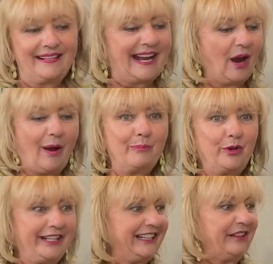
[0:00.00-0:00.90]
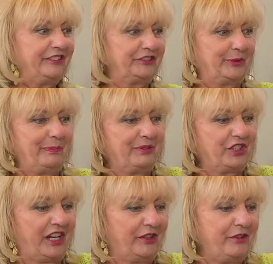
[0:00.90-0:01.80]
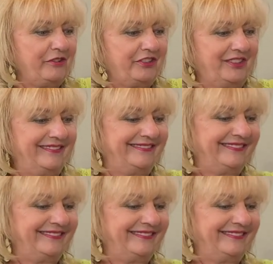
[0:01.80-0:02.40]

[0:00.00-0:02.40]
Now I'm putting in the sweet potatoes.